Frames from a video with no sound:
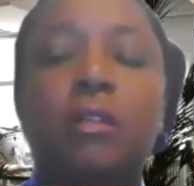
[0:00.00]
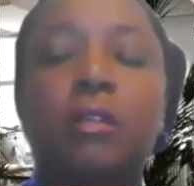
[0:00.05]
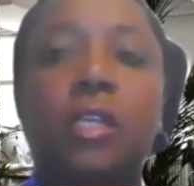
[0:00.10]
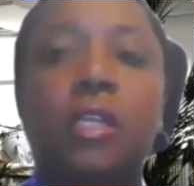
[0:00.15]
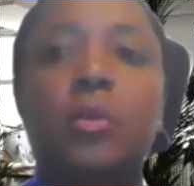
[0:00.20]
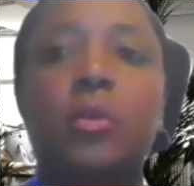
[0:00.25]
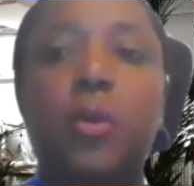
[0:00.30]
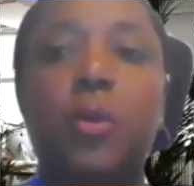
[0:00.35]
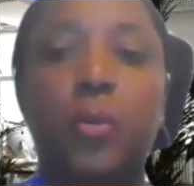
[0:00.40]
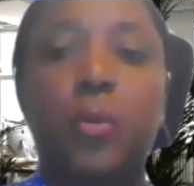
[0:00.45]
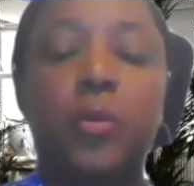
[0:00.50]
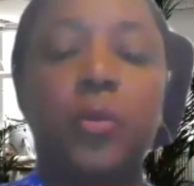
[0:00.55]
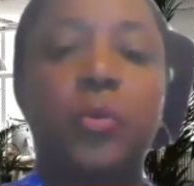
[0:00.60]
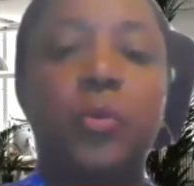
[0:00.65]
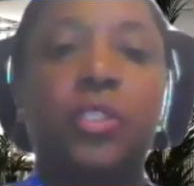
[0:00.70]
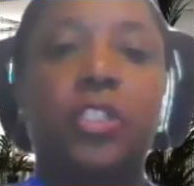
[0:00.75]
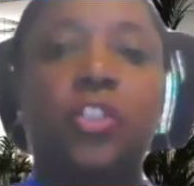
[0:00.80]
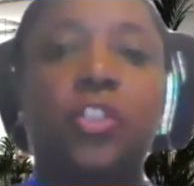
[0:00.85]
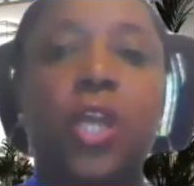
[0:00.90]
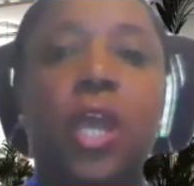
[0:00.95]
inappropriate
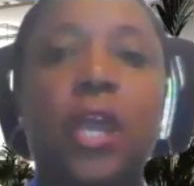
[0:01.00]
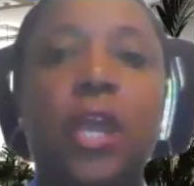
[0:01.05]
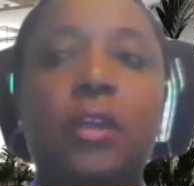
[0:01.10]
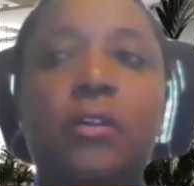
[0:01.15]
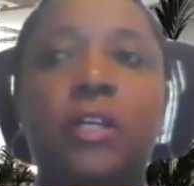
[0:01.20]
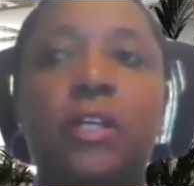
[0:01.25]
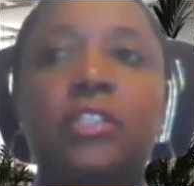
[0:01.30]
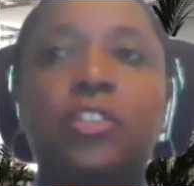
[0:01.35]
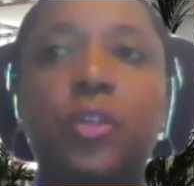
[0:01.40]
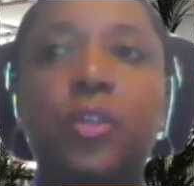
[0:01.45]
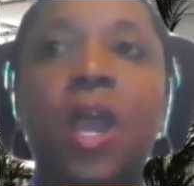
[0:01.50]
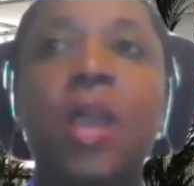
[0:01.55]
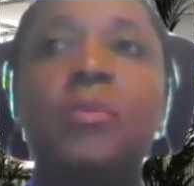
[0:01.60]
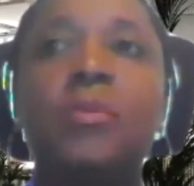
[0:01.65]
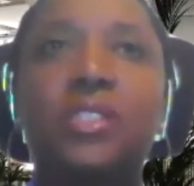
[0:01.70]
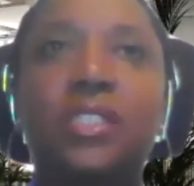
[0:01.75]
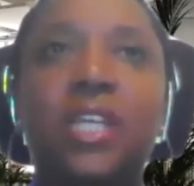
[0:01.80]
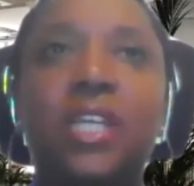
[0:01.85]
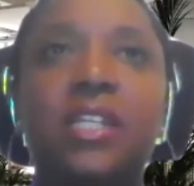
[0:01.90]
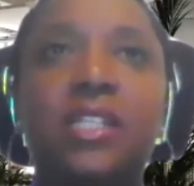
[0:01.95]
with a child. And so I
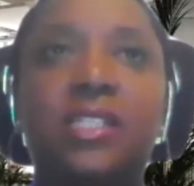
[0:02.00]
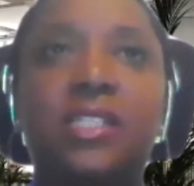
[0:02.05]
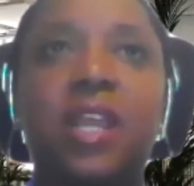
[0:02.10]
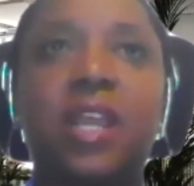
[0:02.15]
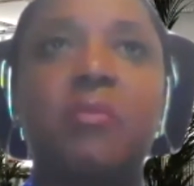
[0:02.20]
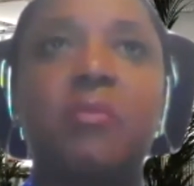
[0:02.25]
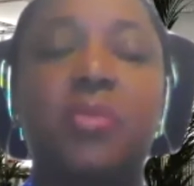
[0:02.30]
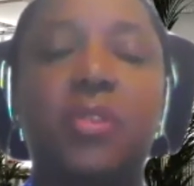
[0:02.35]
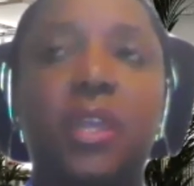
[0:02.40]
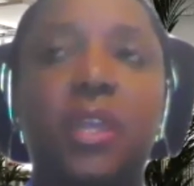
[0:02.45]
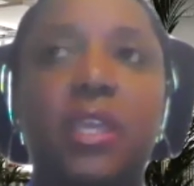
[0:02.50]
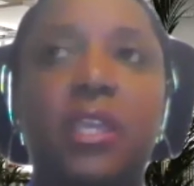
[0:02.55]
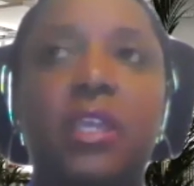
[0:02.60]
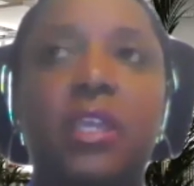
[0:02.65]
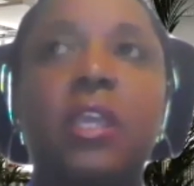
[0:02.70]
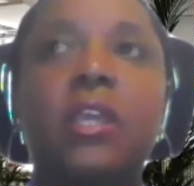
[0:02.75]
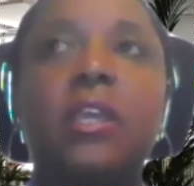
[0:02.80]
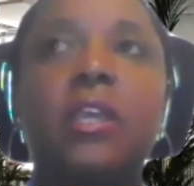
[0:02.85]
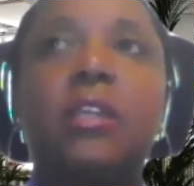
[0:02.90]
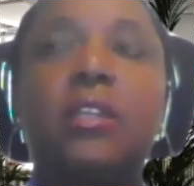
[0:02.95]
would say the same thing,
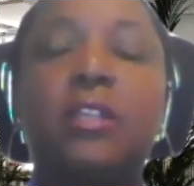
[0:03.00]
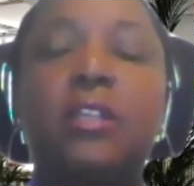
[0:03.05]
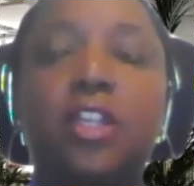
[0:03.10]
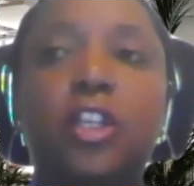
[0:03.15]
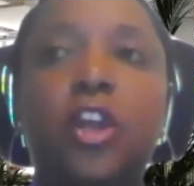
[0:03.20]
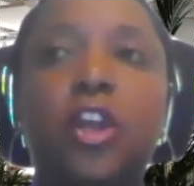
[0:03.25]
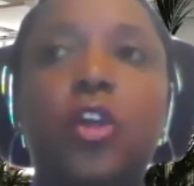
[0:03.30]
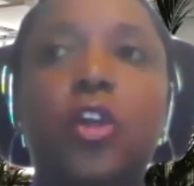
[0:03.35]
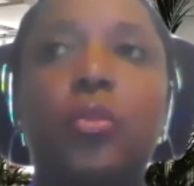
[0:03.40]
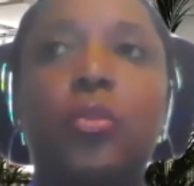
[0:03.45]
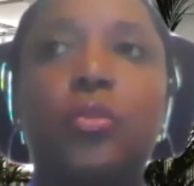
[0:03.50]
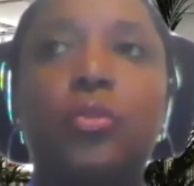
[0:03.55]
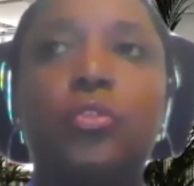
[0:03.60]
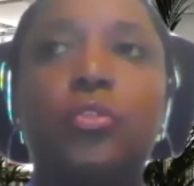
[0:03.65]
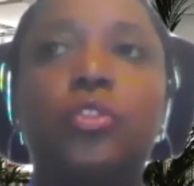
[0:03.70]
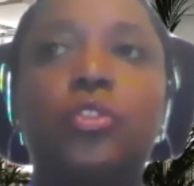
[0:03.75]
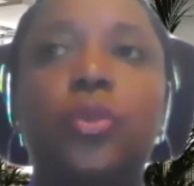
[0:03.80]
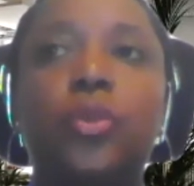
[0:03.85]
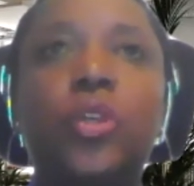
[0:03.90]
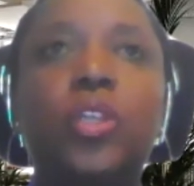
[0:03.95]
you know,
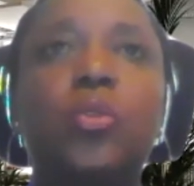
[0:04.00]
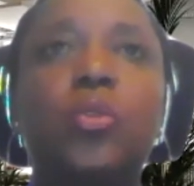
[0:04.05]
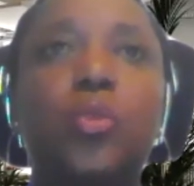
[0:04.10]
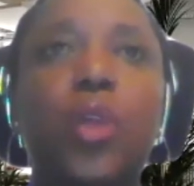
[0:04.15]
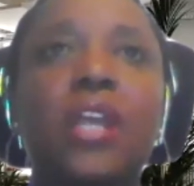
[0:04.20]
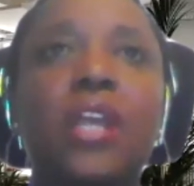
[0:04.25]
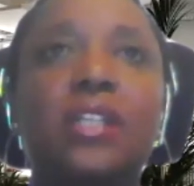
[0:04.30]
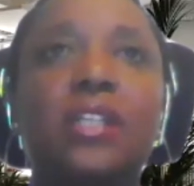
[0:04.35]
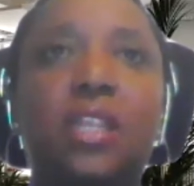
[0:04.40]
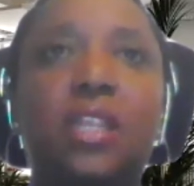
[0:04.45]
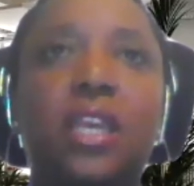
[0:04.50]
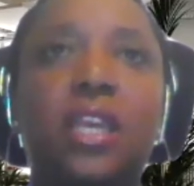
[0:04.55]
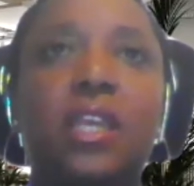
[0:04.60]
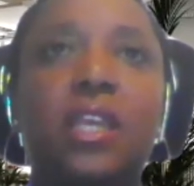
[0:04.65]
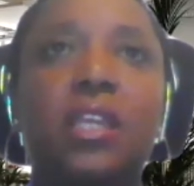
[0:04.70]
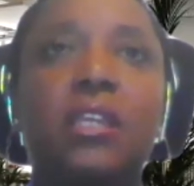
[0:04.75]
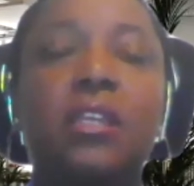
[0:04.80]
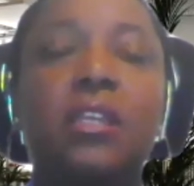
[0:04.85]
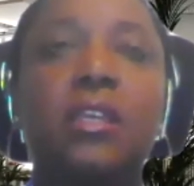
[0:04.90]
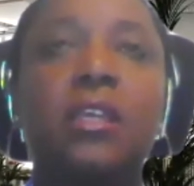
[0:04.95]
doing the right
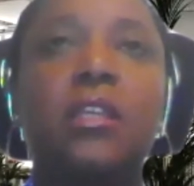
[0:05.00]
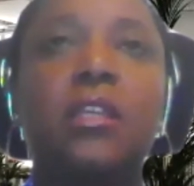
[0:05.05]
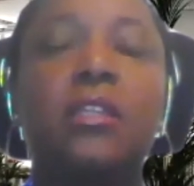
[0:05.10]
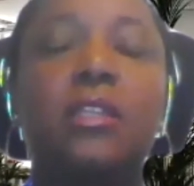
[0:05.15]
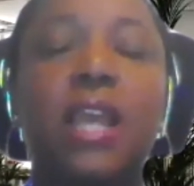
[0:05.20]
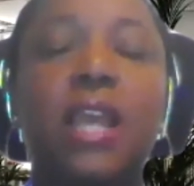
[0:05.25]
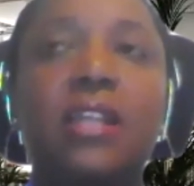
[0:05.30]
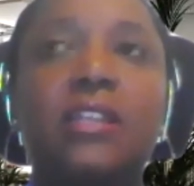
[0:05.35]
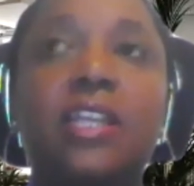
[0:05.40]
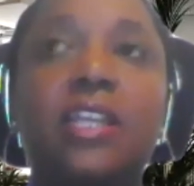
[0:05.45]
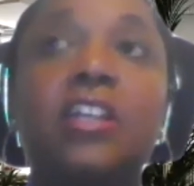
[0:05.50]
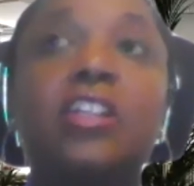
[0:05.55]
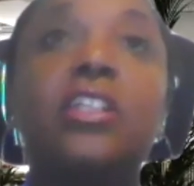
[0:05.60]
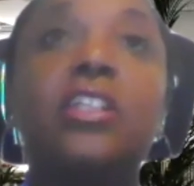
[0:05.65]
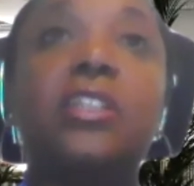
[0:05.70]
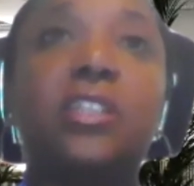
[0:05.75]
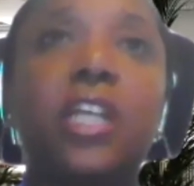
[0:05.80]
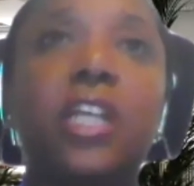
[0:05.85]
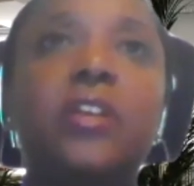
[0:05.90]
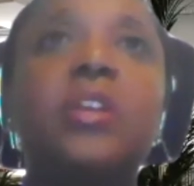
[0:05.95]
thing, that
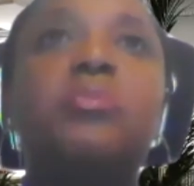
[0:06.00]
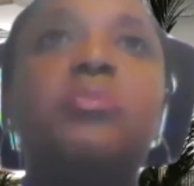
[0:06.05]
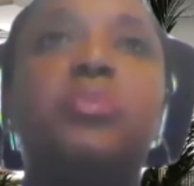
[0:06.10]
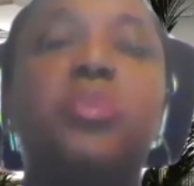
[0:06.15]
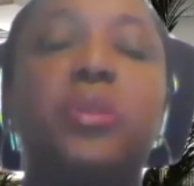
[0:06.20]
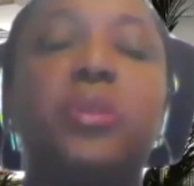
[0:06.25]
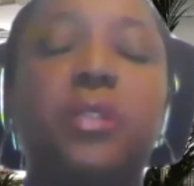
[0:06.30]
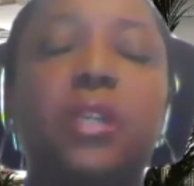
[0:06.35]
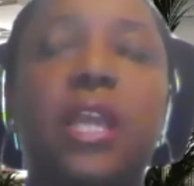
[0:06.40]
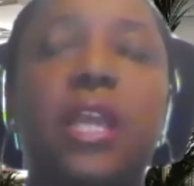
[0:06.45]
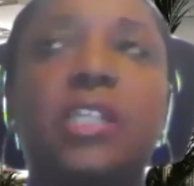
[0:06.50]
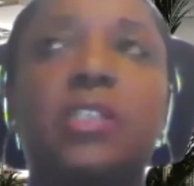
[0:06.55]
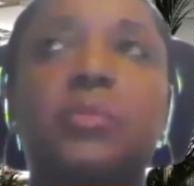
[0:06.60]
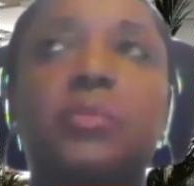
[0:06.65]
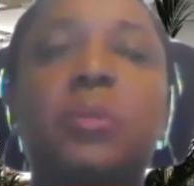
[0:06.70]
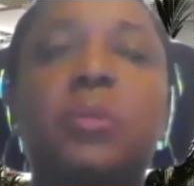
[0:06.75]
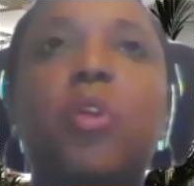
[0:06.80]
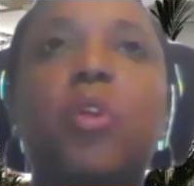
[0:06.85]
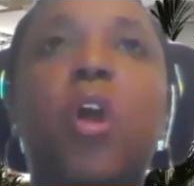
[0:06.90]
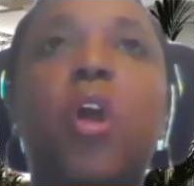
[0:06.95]
therein has
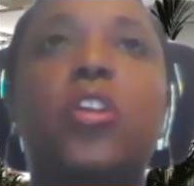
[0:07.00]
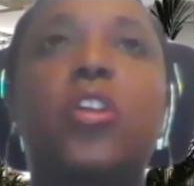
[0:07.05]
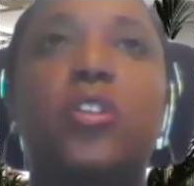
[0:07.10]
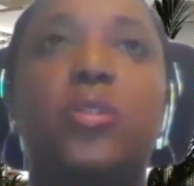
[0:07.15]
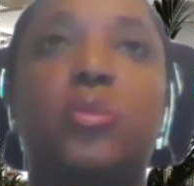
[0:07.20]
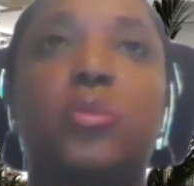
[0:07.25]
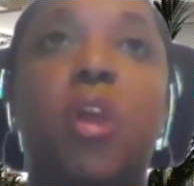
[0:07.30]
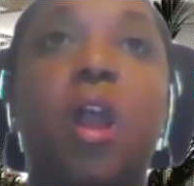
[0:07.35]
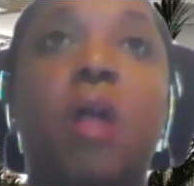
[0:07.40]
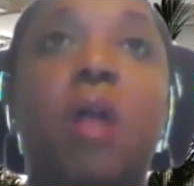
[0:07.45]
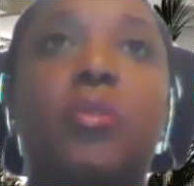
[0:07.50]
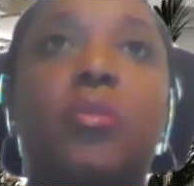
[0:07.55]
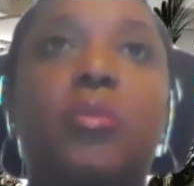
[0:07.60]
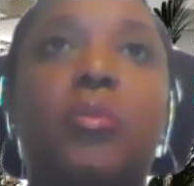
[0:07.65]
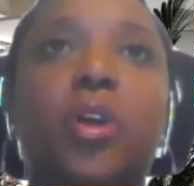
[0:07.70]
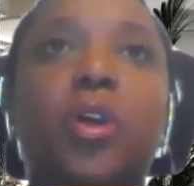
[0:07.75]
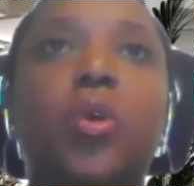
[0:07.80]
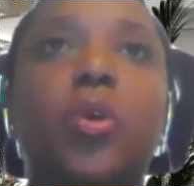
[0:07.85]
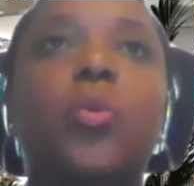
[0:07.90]
been part of the problem.